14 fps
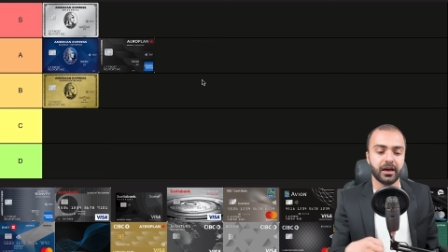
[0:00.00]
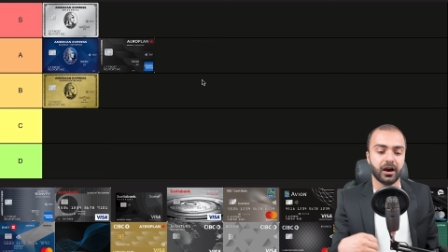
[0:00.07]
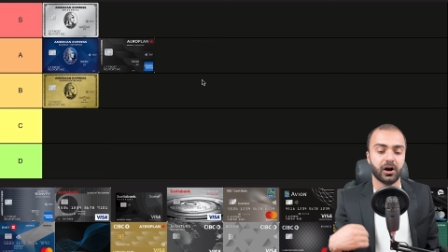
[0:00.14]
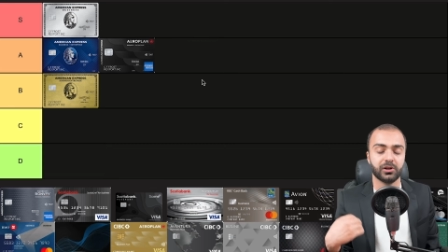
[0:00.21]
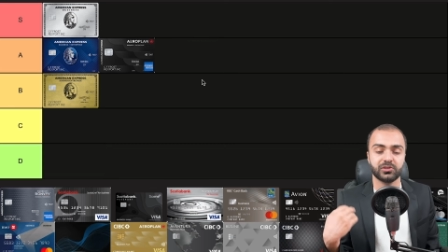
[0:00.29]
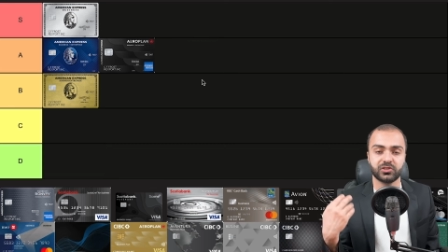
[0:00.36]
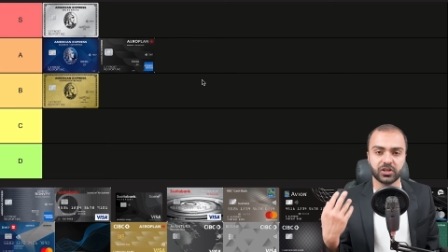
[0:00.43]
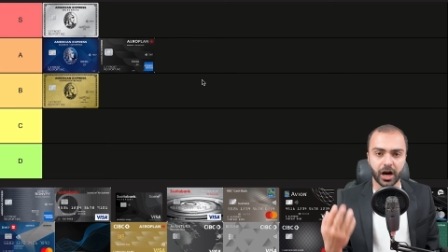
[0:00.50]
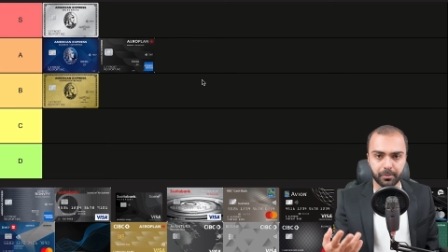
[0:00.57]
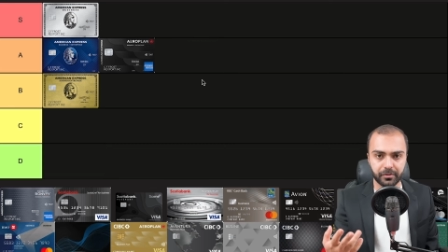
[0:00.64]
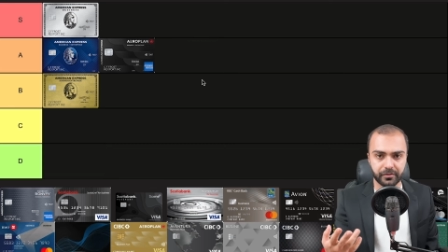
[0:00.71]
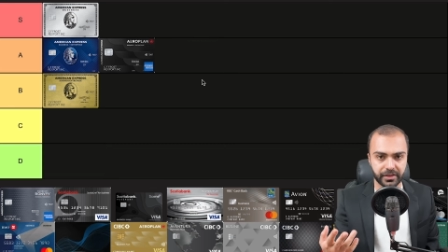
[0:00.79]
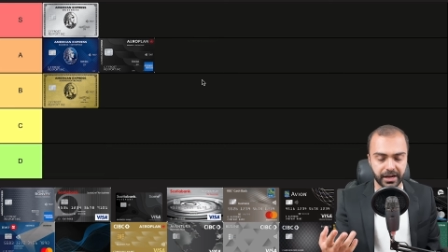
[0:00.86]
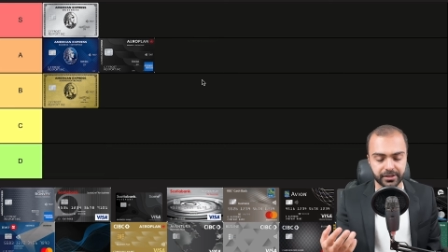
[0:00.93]
On top
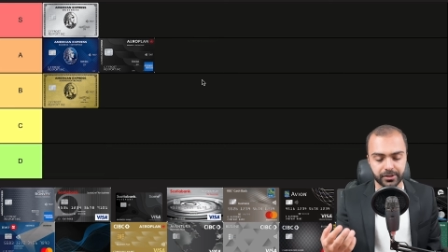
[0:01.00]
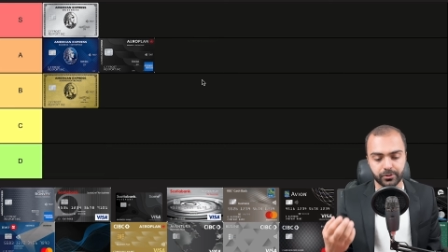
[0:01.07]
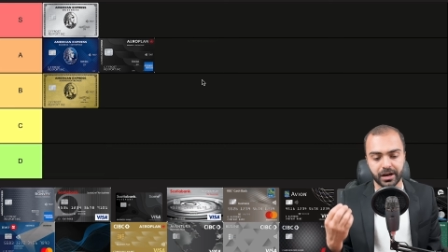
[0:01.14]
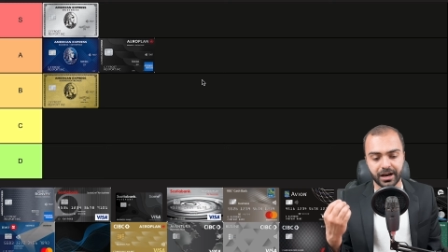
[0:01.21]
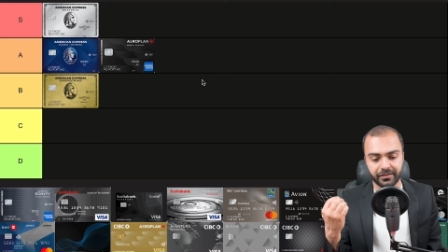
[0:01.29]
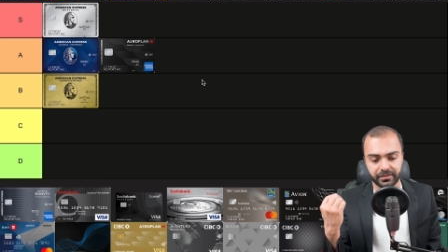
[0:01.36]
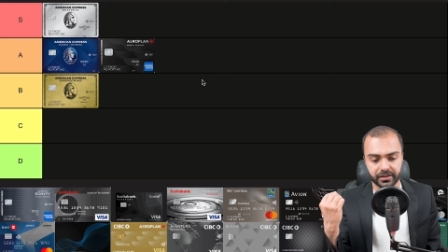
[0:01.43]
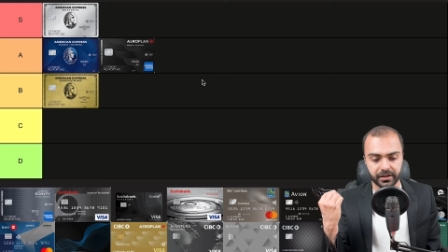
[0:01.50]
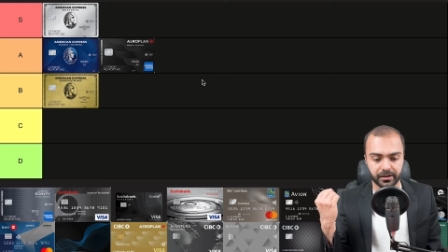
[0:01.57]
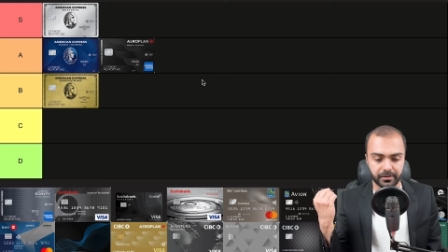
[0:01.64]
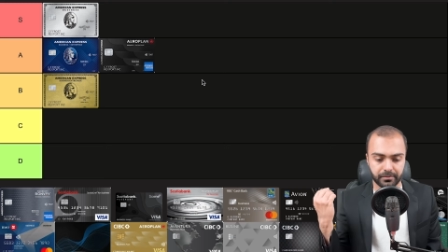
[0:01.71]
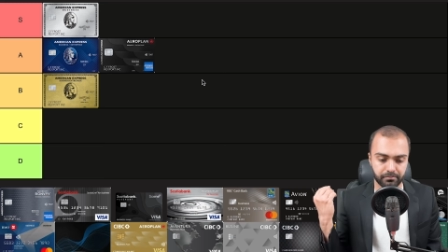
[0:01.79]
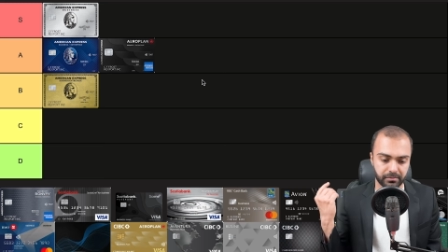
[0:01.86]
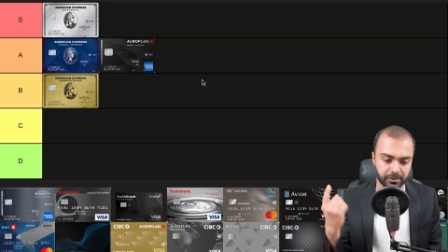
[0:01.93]
of that, you have
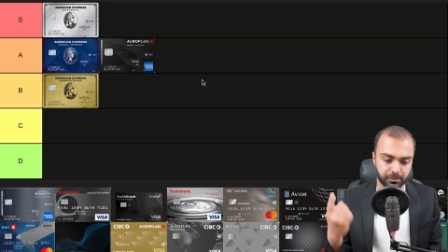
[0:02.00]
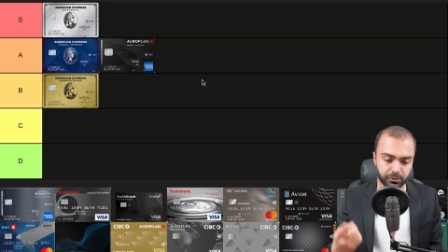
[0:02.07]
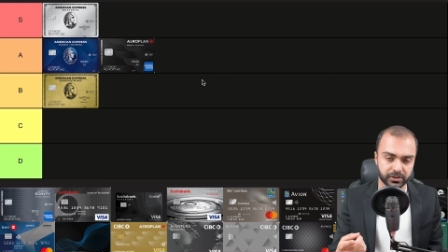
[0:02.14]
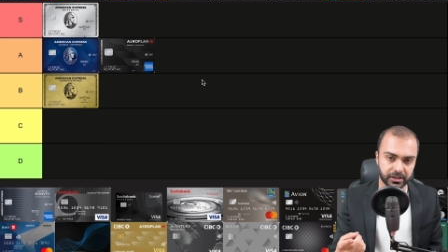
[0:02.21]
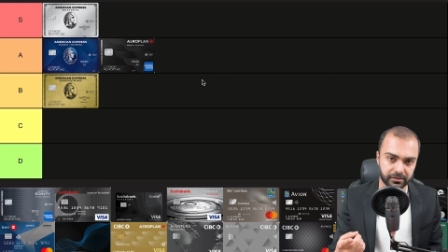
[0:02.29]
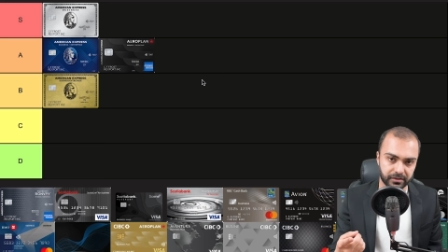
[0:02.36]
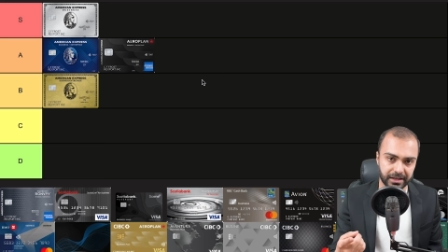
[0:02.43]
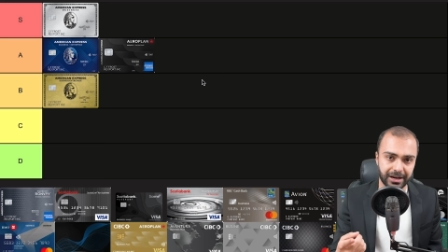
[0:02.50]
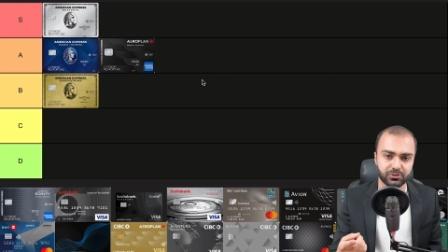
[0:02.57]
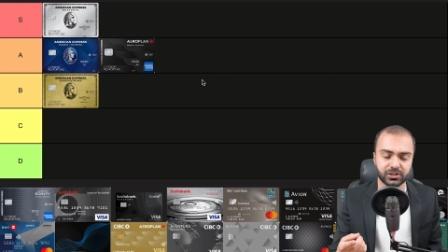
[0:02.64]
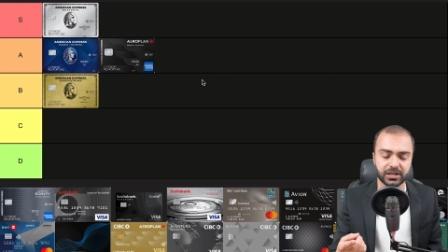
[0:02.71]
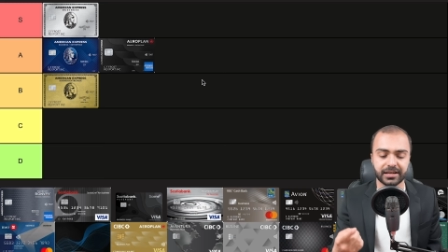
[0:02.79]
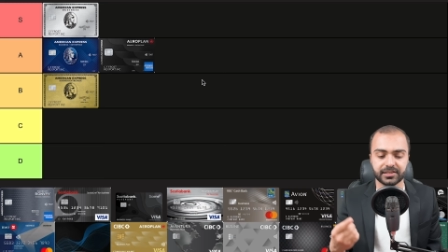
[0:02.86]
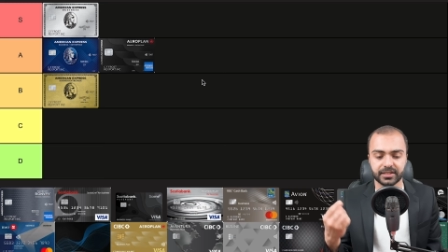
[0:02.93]
the Maple Leaf Lounge
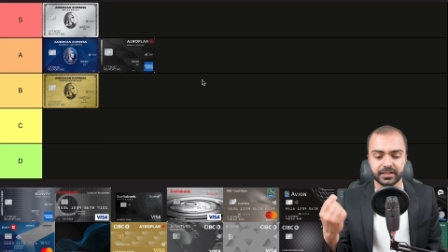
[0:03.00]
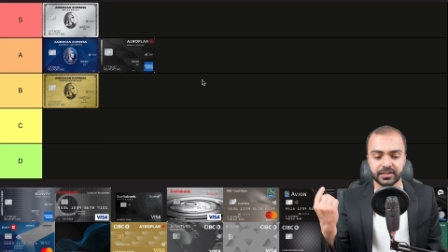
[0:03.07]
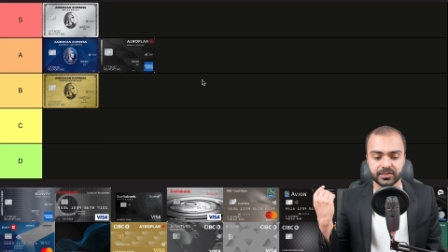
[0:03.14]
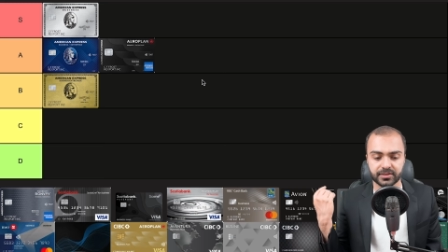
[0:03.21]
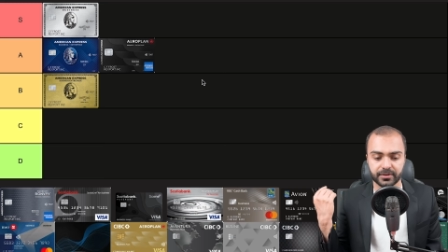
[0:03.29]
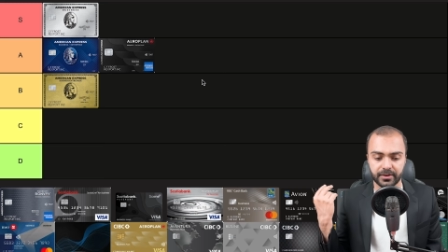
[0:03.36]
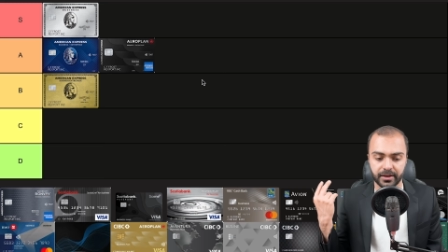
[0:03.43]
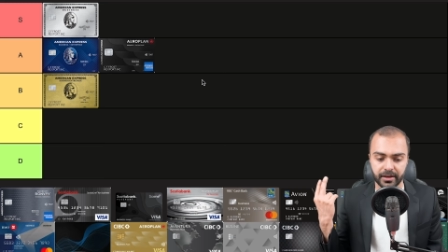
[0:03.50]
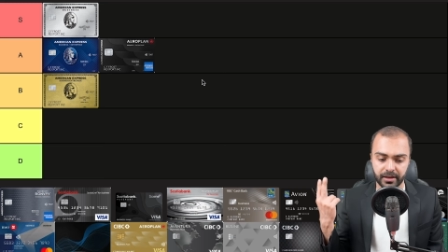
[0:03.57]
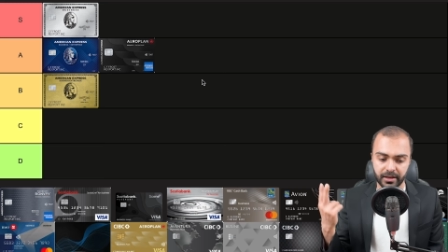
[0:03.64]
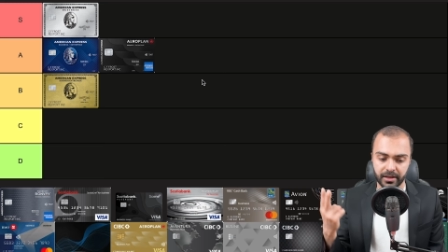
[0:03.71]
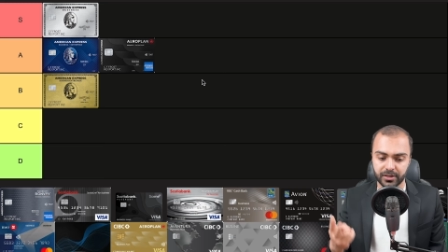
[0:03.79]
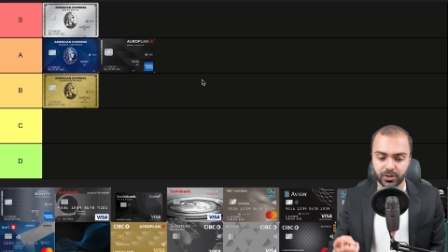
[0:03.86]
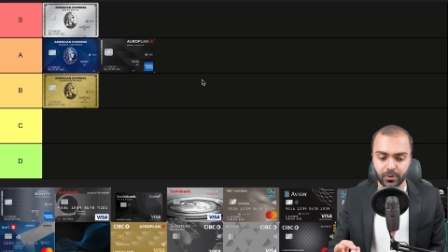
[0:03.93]
access.
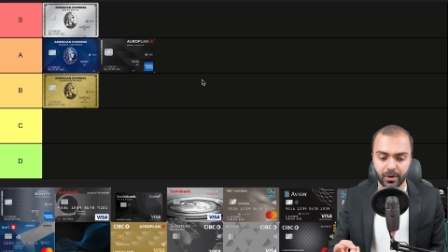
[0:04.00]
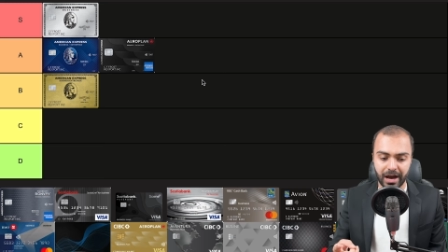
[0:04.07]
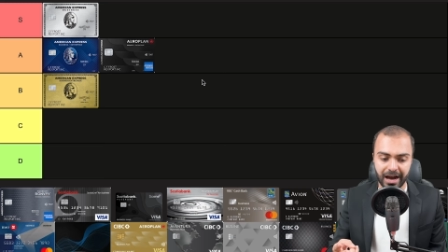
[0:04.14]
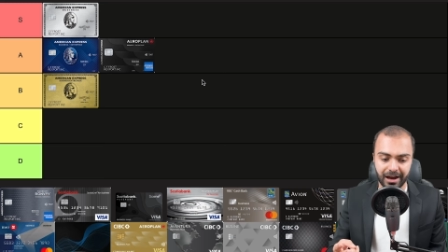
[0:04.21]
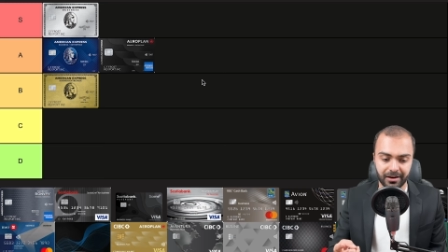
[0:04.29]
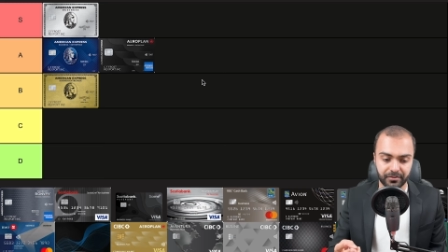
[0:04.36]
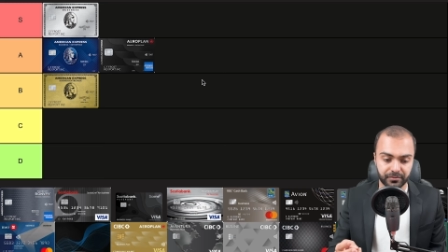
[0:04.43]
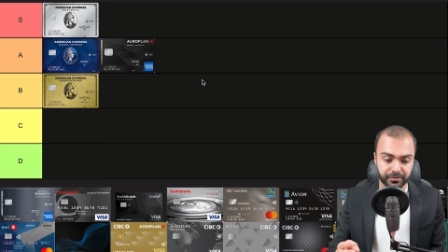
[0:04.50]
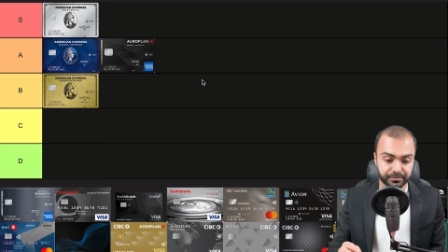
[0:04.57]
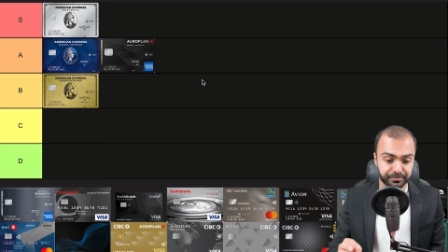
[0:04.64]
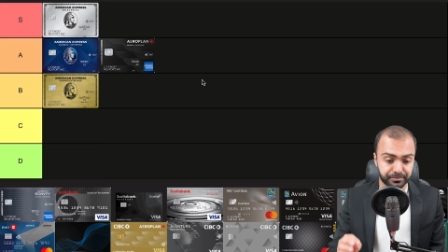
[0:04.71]
You have